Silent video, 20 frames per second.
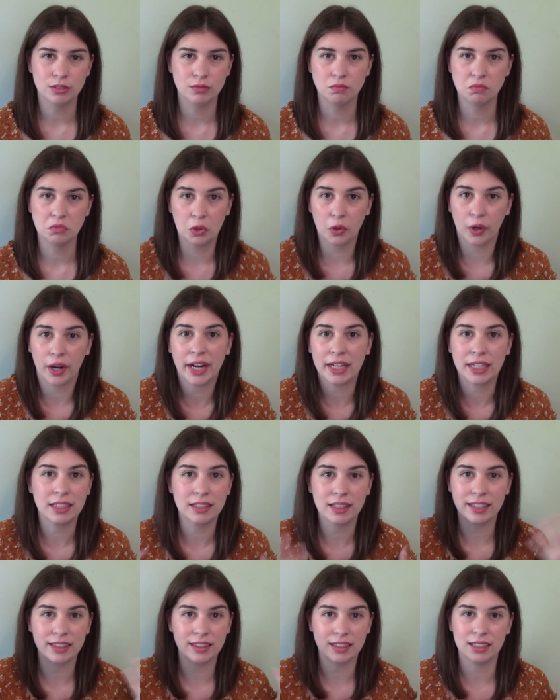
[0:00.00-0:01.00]
great.
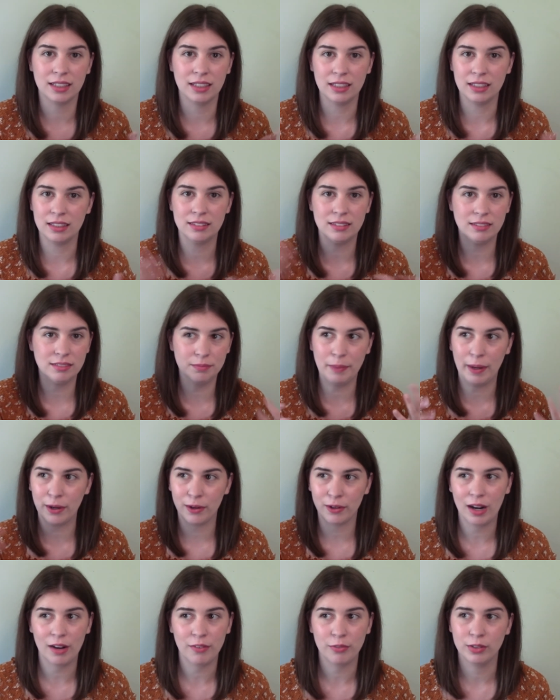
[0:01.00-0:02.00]
Like, the
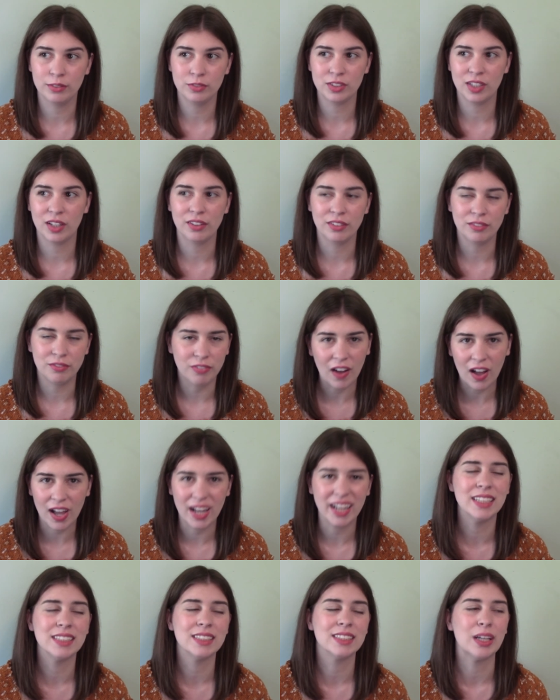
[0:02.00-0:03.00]
paragraph would have sounded
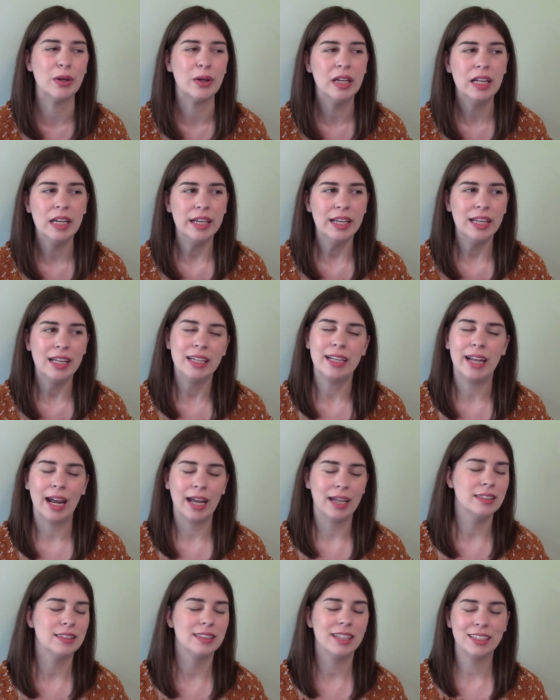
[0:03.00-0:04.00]
fine. So,
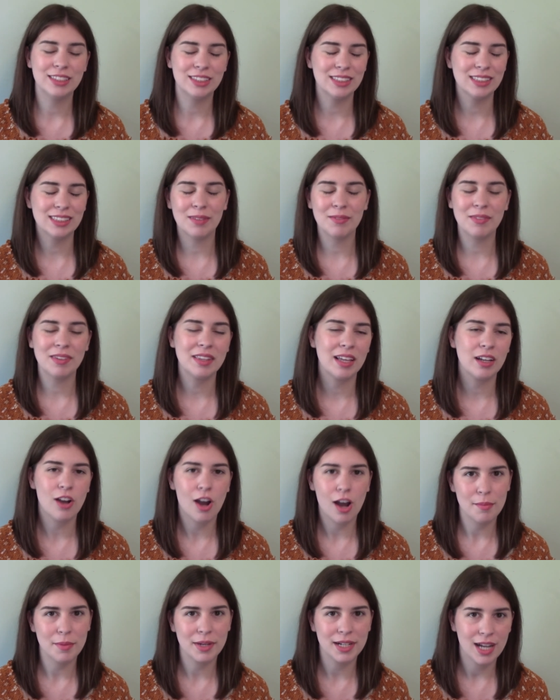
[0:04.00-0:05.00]
yeah, that's just something that
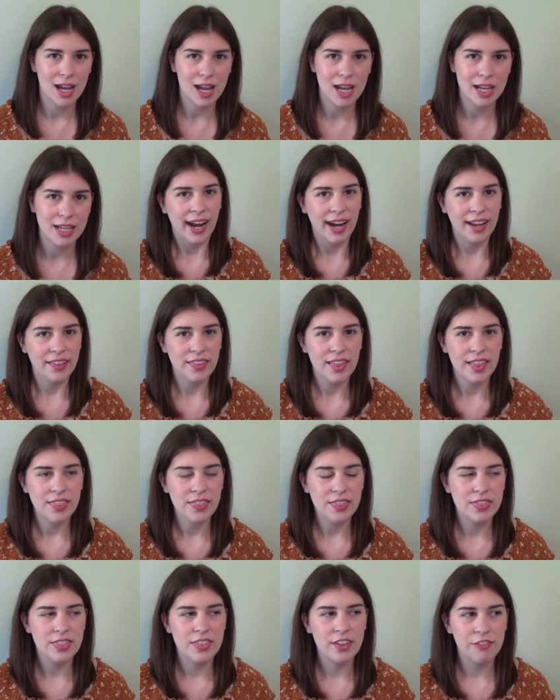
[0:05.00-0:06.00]
caught my eye. And
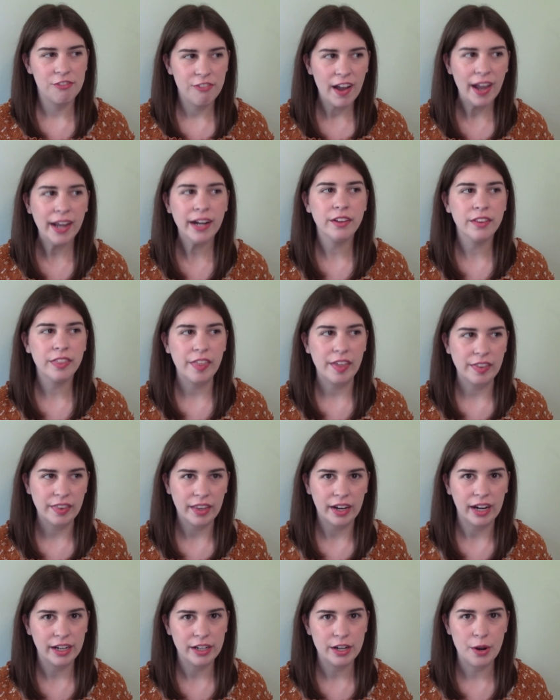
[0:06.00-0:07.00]
then the final thing
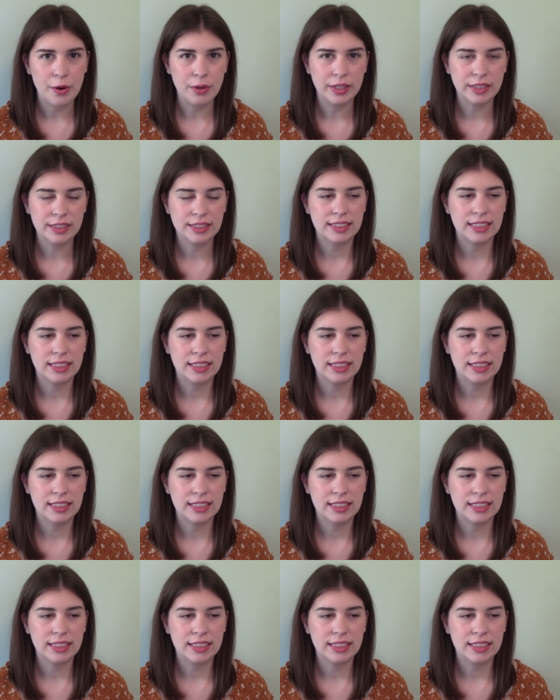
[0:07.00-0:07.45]
that I noticed